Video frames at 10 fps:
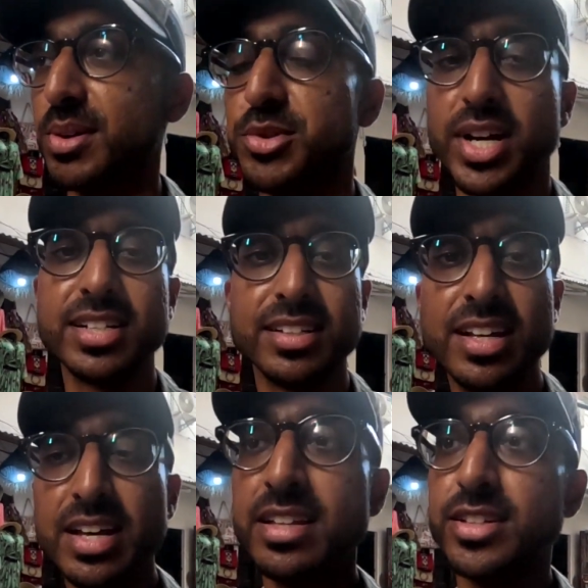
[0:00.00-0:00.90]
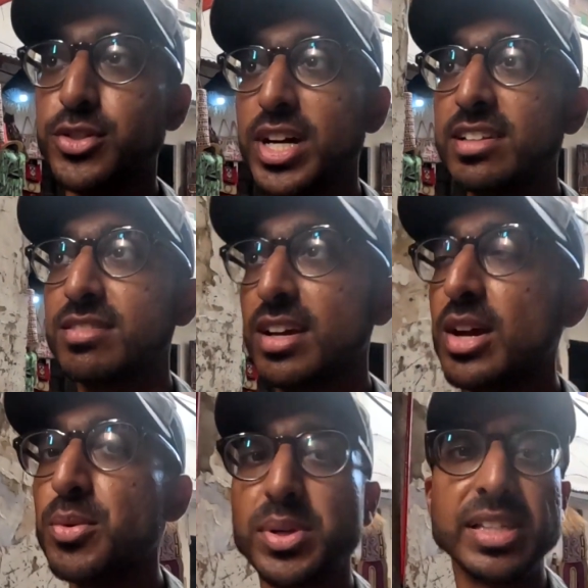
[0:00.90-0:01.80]
I'm trying to just
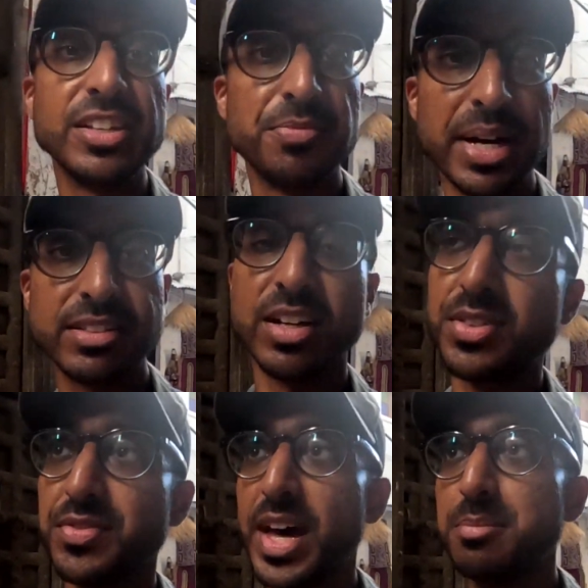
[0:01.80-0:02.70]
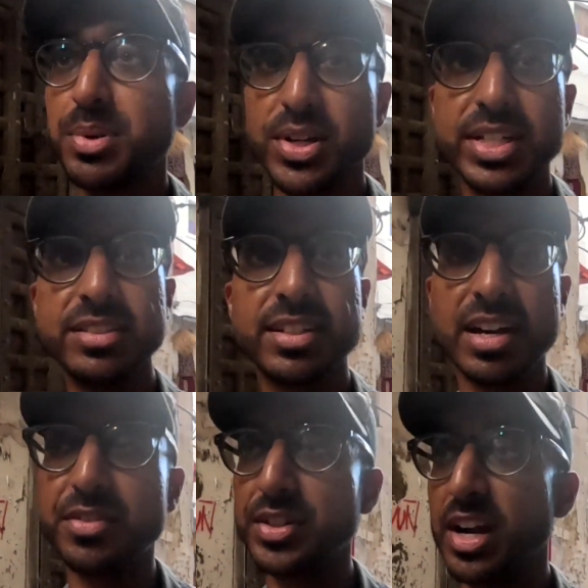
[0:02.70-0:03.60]
relieve myself of that burden to
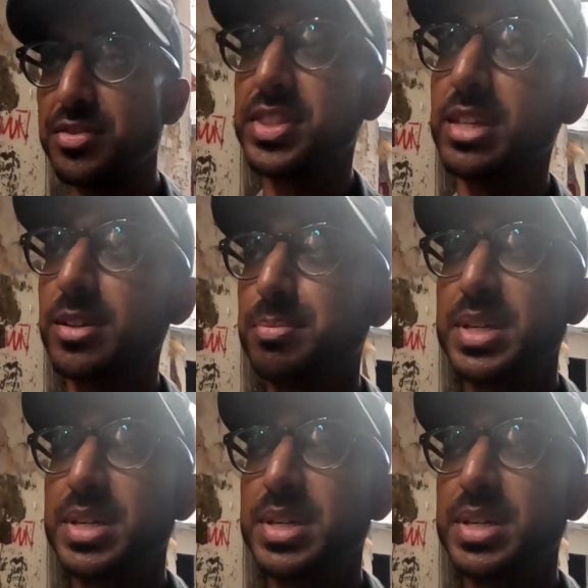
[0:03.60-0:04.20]
cover everything,